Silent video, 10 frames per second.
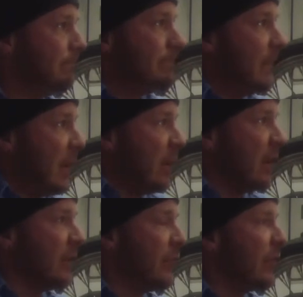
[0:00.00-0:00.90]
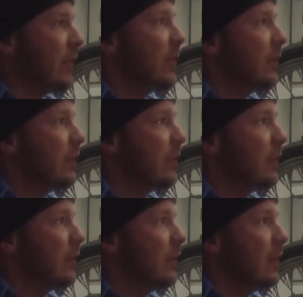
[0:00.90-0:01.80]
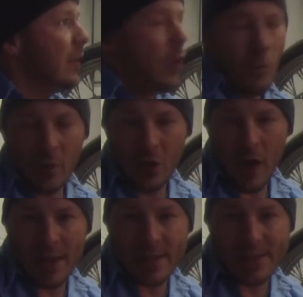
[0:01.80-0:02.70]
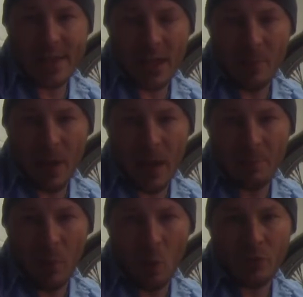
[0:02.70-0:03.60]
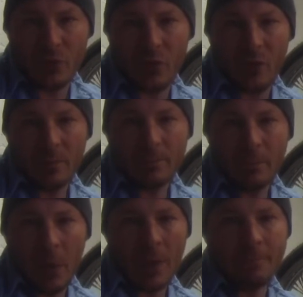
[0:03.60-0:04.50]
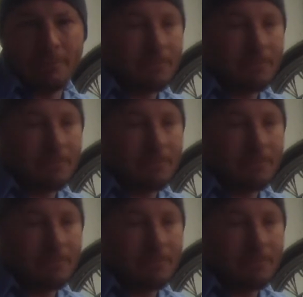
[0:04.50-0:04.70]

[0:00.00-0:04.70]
here it is. Hopefully you're not getting sick of my posts, but